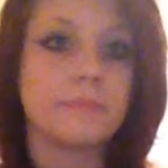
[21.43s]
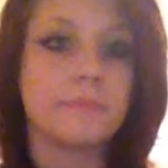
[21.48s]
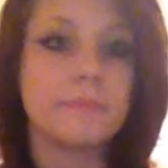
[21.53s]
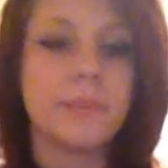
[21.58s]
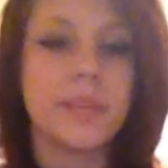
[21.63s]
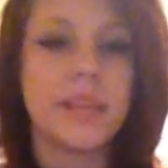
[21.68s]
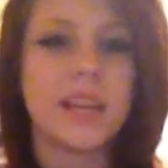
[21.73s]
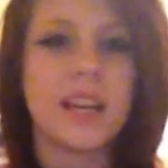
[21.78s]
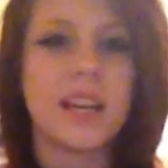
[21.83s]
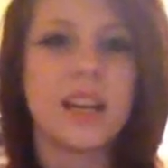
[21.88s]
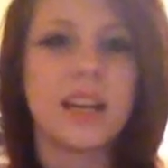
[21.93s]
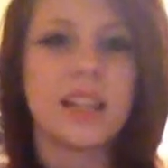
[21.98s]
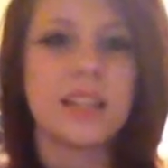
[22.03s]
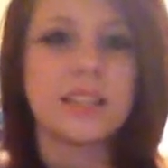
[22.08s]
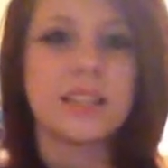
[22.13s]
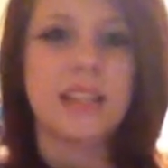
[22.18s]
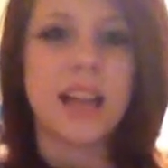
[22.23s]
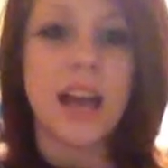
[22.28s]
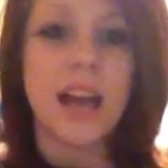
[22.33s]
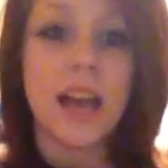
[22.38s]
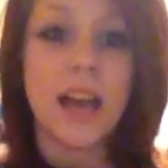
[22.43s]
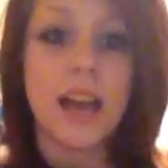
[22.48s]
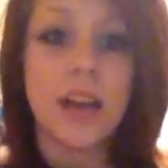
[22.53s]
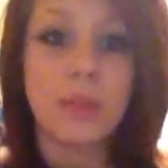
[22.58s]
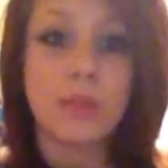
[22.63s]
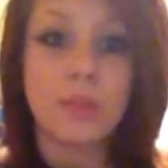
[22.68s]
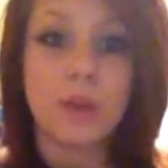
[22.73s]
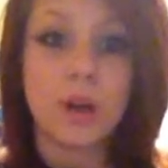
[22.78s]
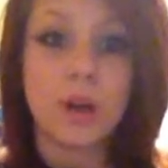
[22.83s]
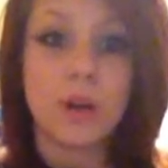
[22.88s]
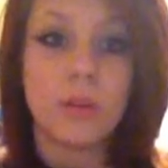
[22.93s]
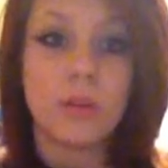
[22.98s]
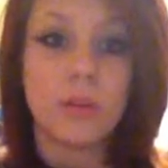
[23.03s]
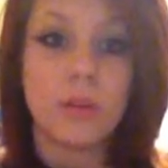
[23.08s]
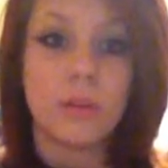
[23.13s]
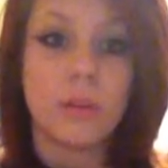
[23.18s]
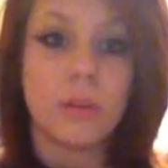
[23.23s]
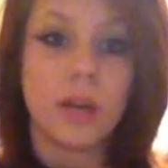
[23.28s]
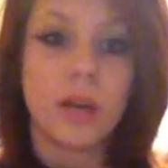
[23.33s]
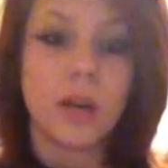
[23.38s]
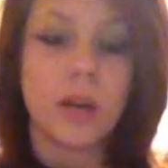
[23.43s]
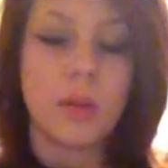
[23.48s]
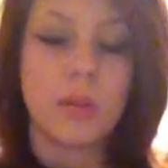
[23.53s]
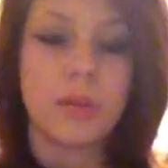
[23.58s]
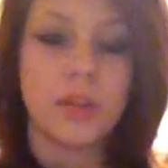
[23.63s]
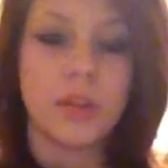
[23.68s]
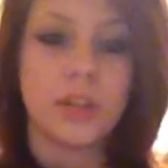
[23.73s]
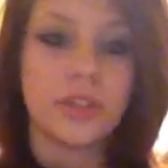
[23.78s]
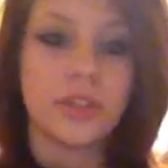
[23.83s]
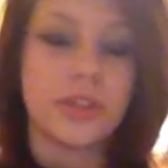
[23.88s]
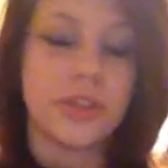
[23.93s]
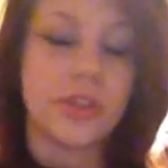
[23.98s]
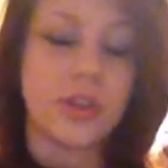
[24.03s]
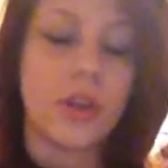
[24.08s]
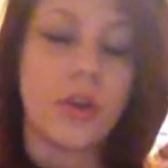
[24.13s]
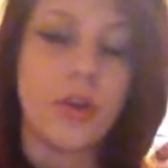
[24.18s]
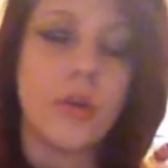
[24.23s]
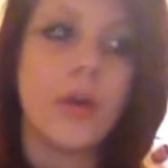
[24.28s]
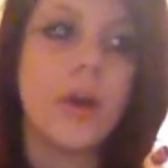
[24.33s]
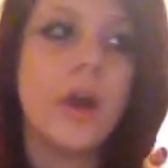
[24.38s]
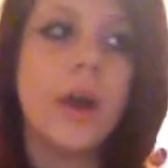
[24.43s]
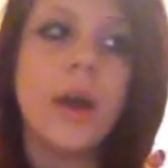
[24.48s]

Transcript: because I had a problem a couple years ago